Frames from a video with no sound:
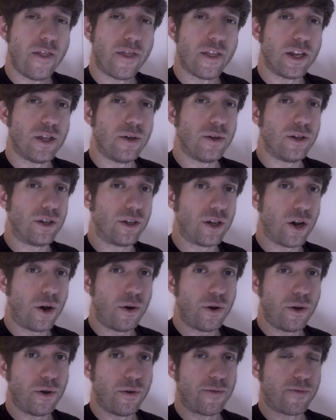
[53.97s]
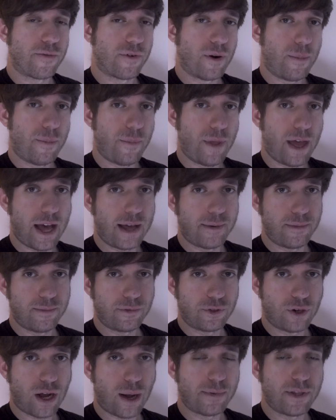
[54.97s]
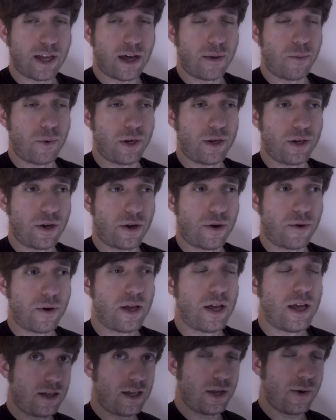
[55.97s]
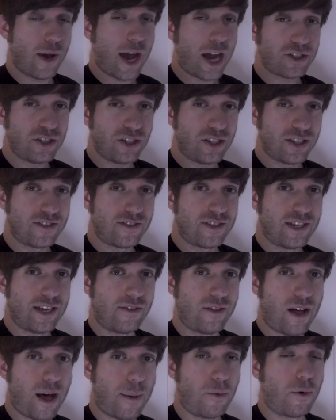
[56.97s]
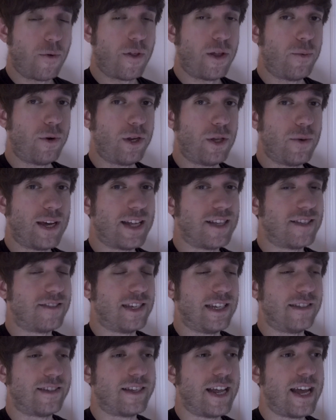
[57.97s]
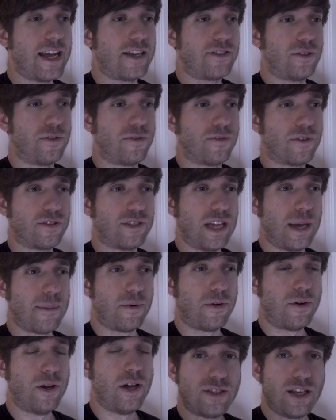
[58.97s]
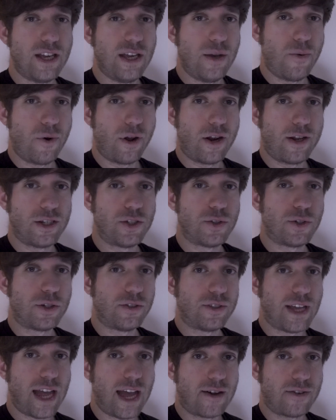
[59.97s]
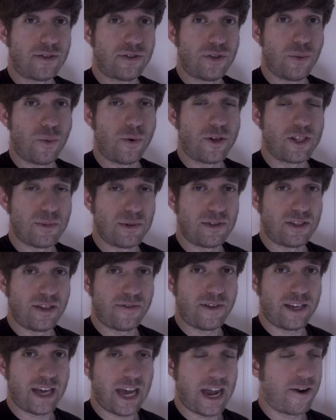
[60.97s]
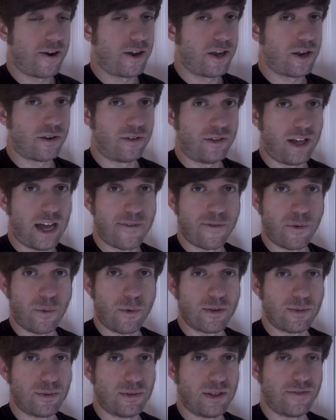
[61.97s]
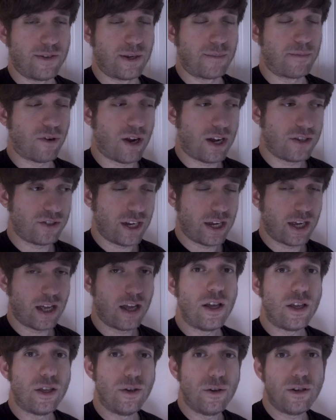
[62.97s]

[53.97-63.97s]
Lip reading: that you could go to from that drop-down window, and you actually could see a lot more than what you can see today. So for example, say you wanted to drill down to one specific area of your life or one specific project, you